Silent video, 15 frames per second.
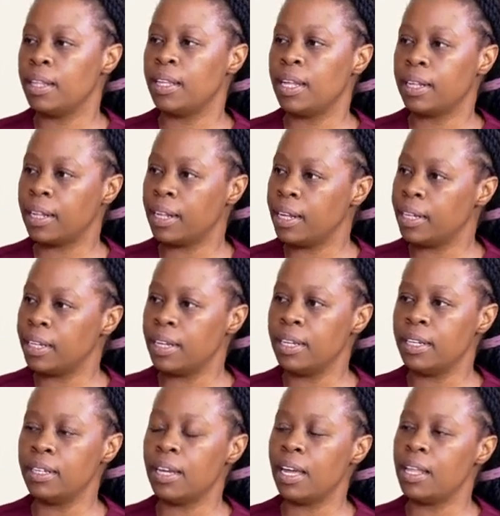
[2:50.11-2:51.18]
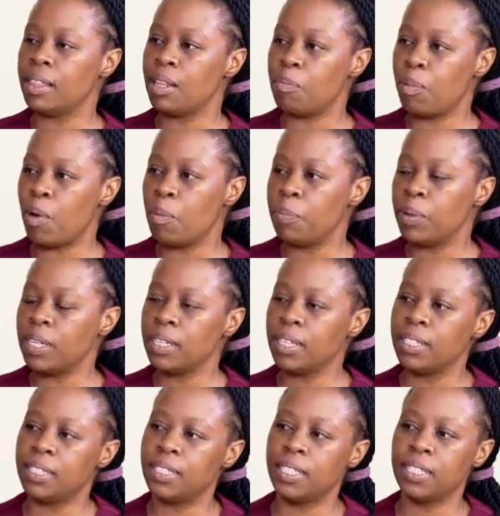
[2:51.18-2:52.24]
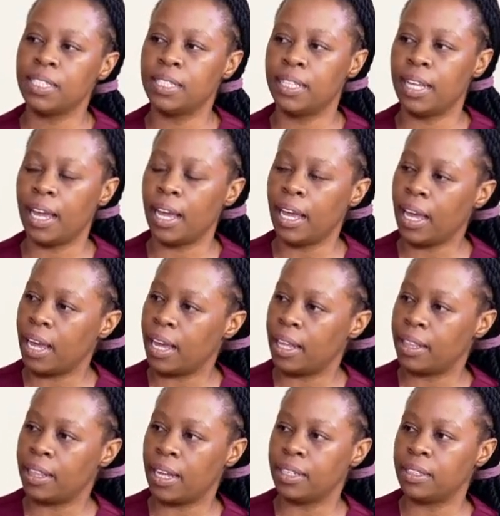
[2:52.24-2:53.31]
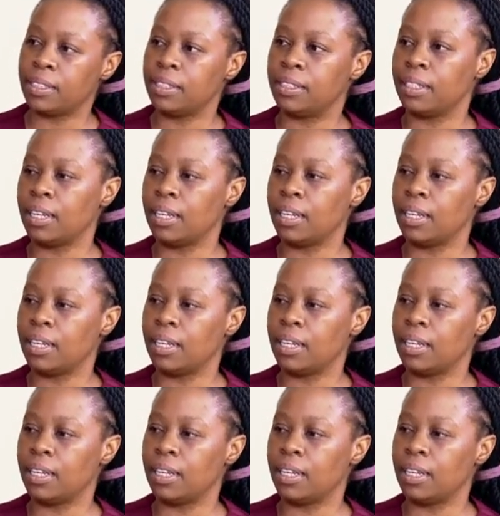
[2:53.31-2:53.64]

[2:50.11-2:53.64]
The clicking and the popping is just the air that